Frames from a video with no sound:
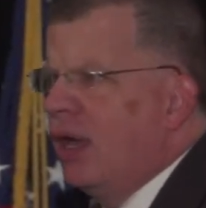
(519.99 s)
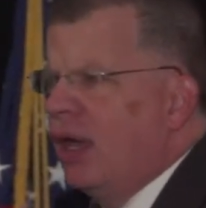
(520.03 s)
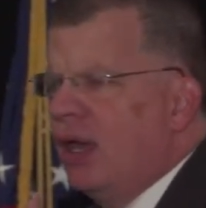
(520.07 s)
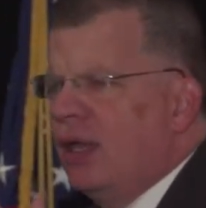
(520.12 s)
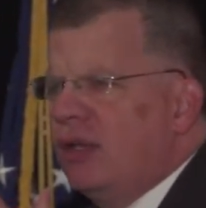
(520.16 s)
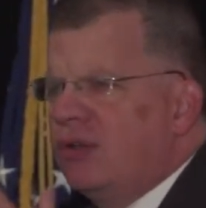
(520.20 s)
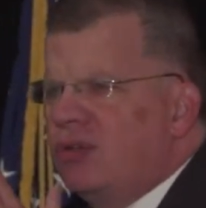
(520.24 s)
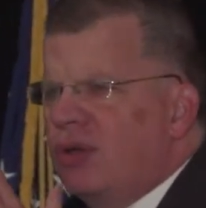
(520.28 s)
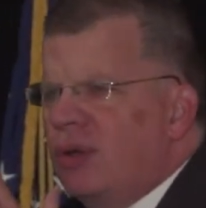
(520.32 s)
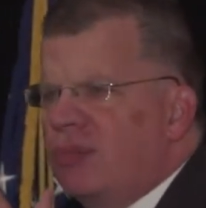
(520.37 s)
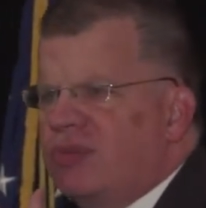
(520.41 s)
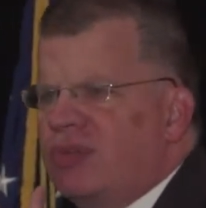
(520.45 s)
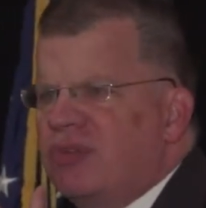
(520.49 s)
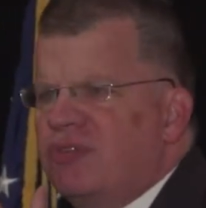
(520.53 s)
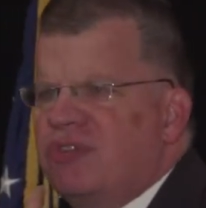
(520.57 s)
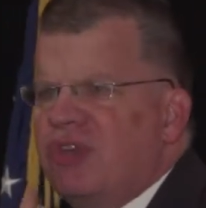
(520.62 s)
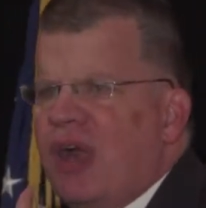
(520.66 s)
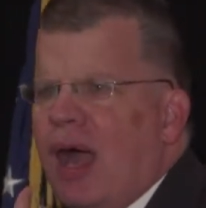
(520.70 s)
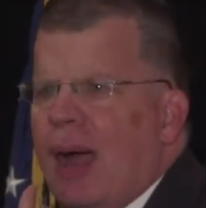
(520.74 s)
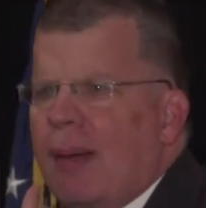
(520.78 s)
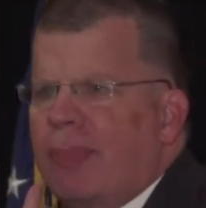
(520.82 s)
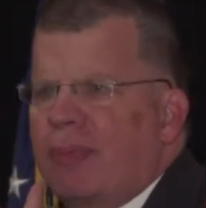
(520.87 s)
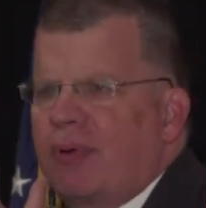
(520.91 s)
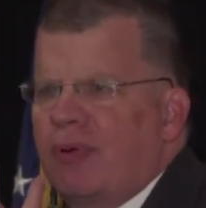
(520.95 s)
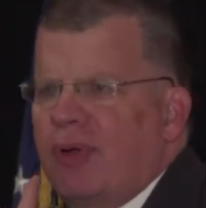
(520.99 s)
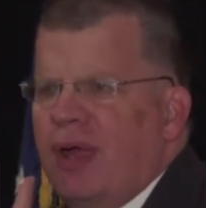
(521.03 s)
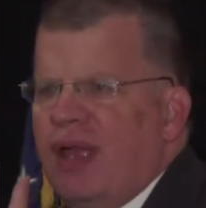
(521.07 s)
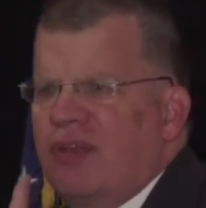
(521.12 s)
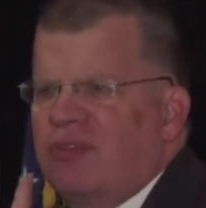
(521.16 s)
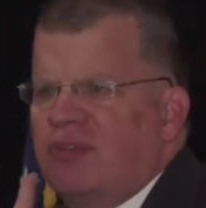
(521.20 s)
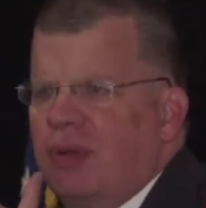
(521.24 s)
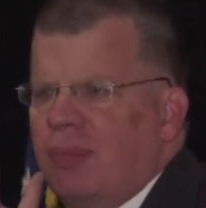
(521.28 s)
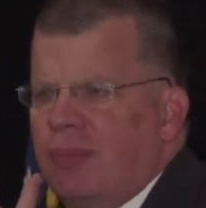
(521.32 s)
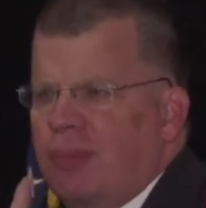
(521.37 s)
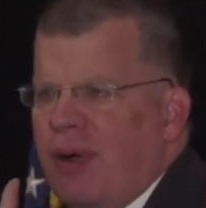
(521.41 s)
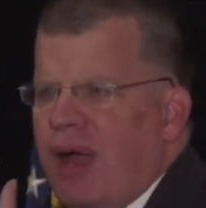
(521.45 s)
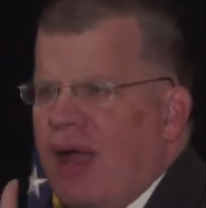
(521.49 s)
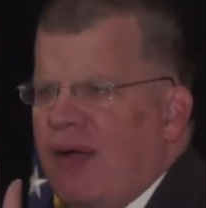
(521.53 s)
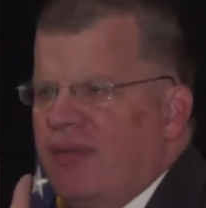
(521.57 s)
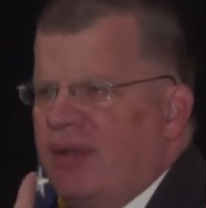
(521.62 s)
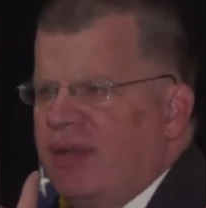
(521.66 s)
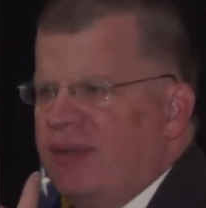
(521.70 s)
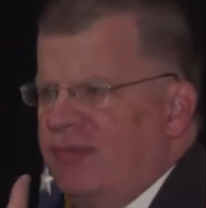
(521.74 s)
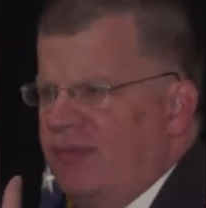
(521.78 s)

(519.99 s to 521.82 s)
in terms of job creation and private